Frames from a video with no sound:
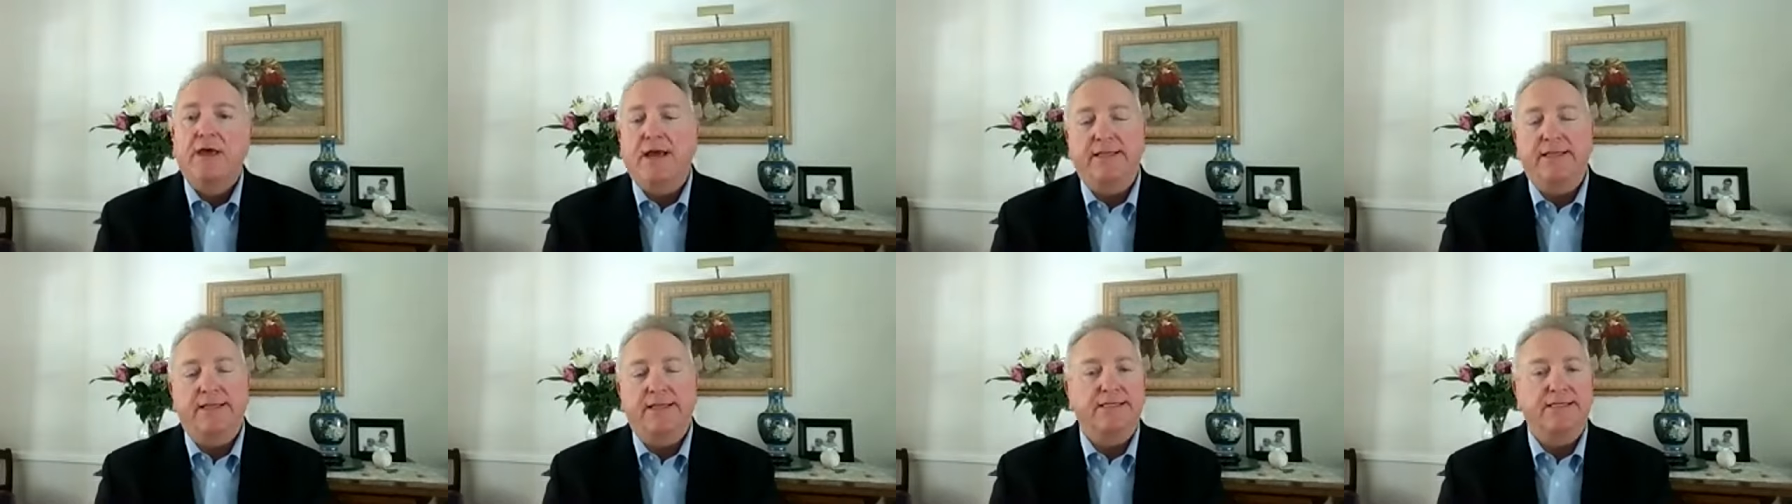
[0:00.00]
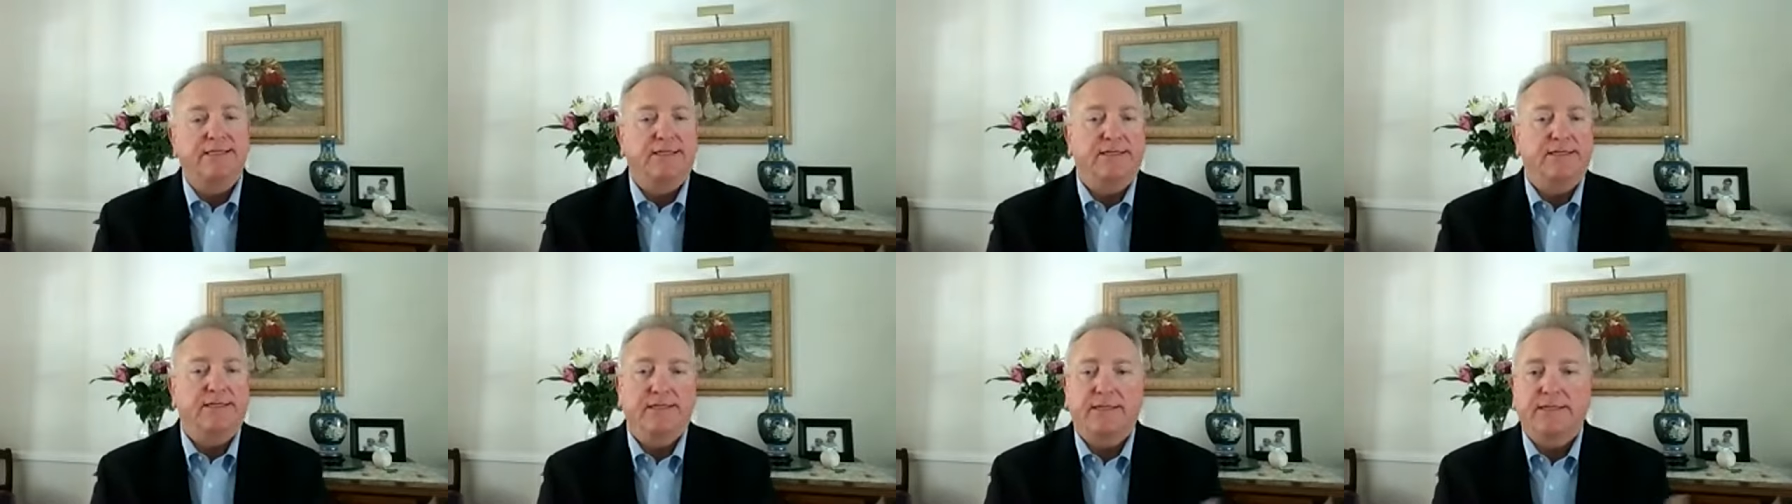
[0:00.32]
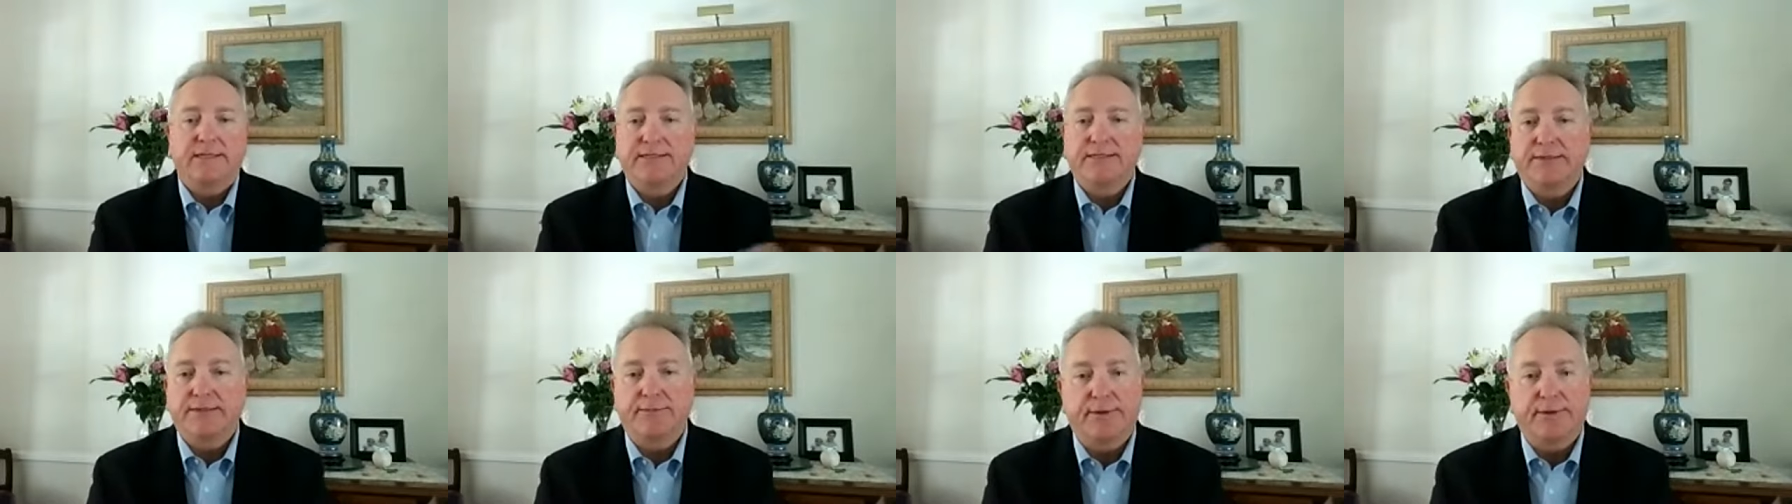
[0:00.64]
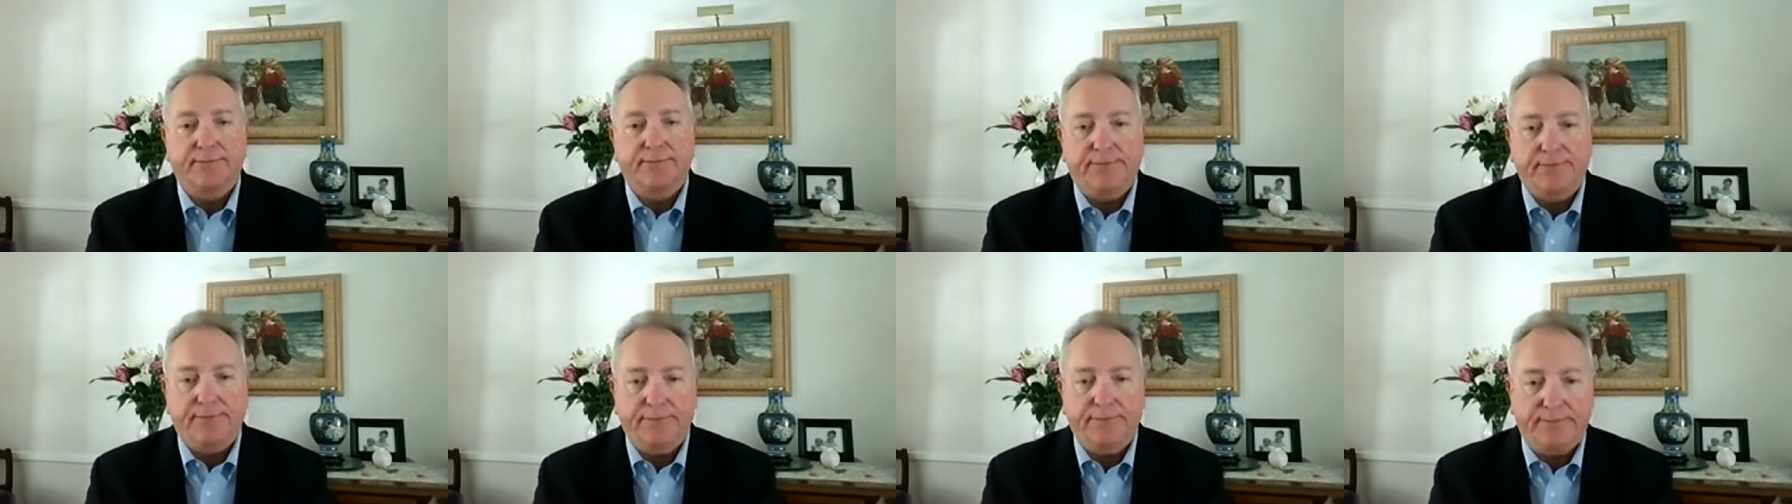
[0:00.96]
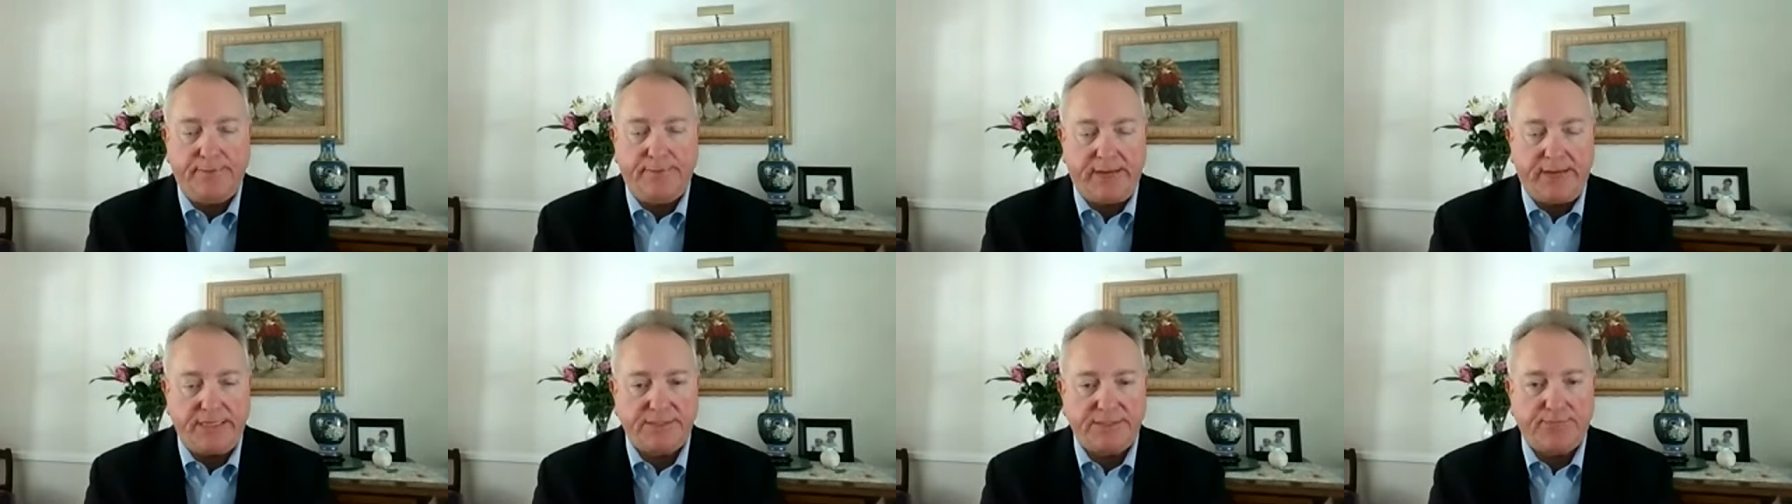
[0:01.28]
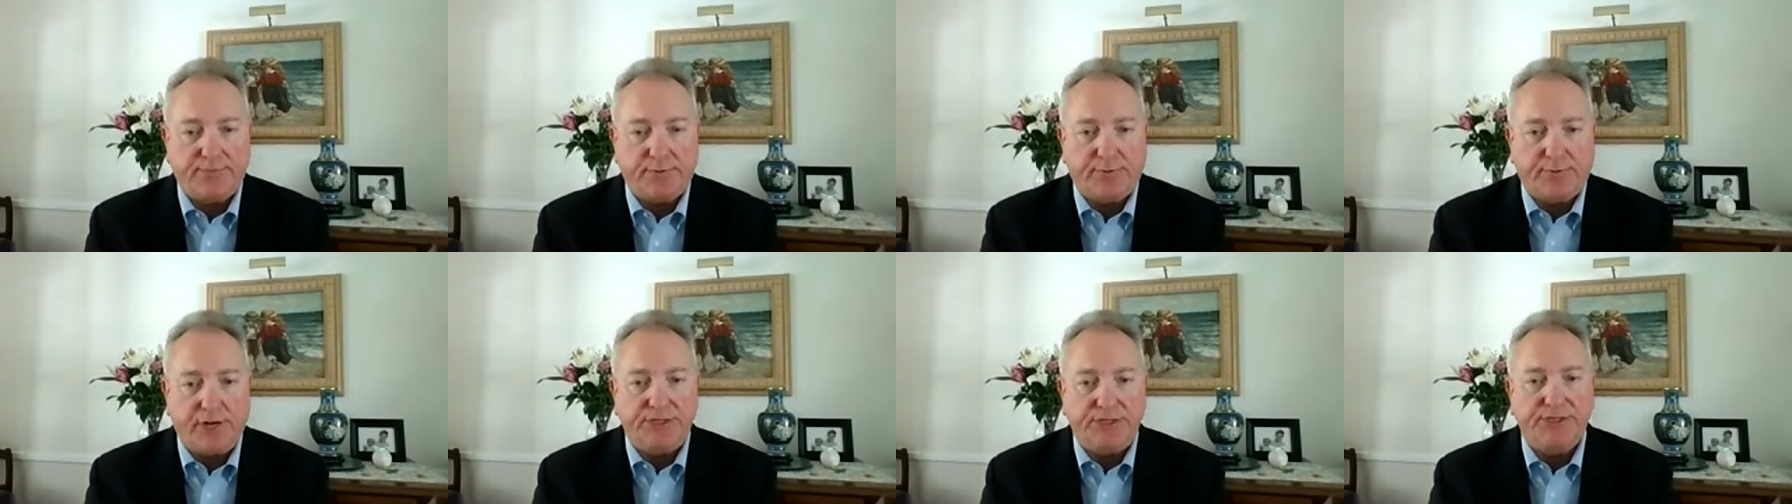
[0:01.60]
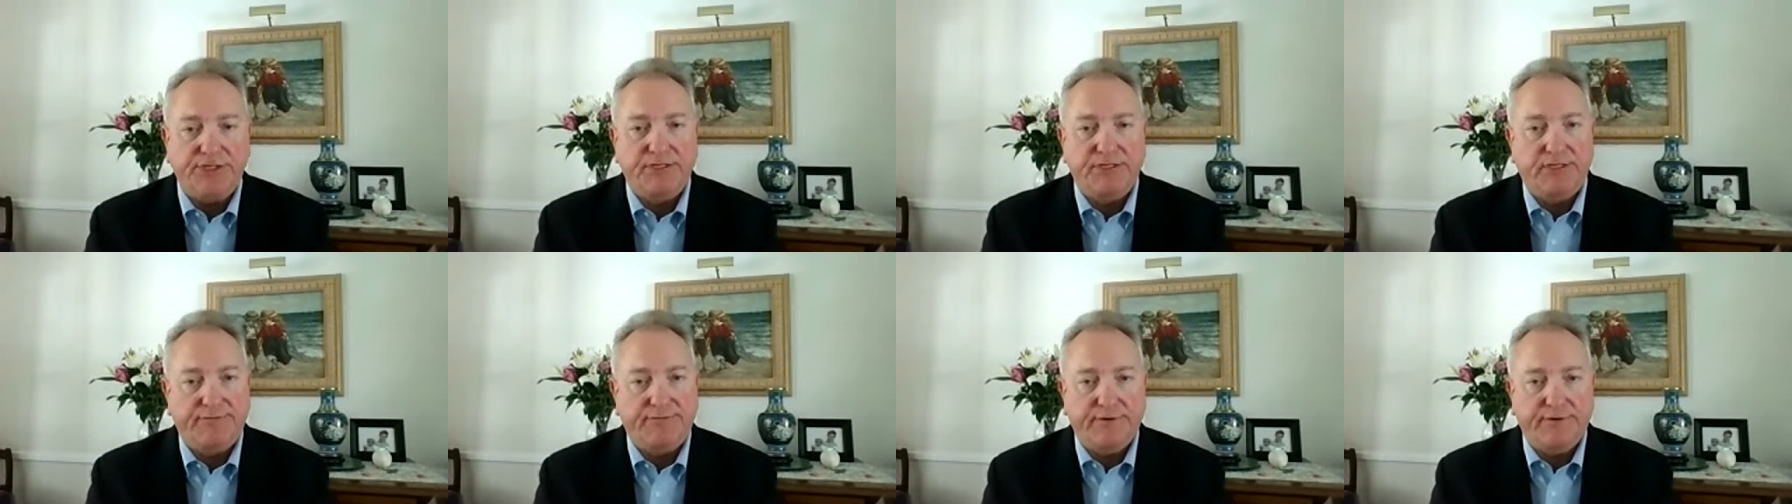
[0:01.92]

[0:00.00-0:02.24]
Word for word: I listen, some of the best projects